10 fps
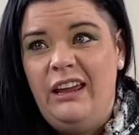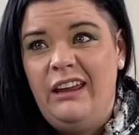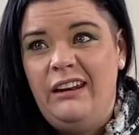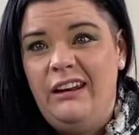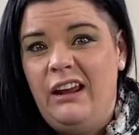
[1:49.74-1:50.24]

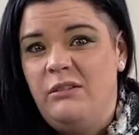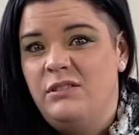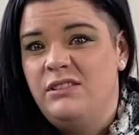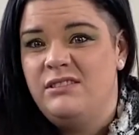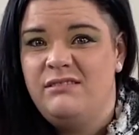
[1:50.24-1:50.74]
and I
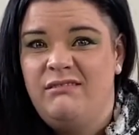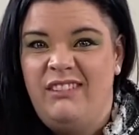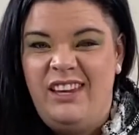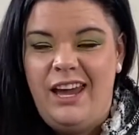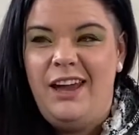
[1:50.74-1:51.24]
was,
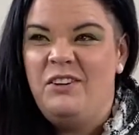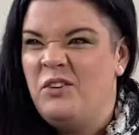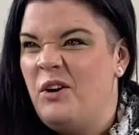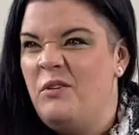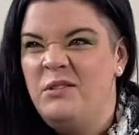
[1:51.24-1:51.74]

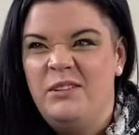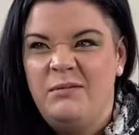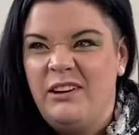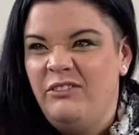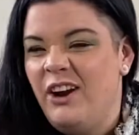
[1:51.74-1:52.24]
growing with
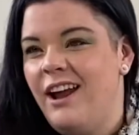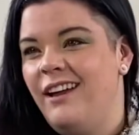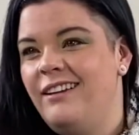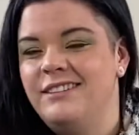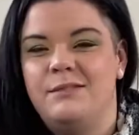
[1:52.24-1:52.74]
my friends.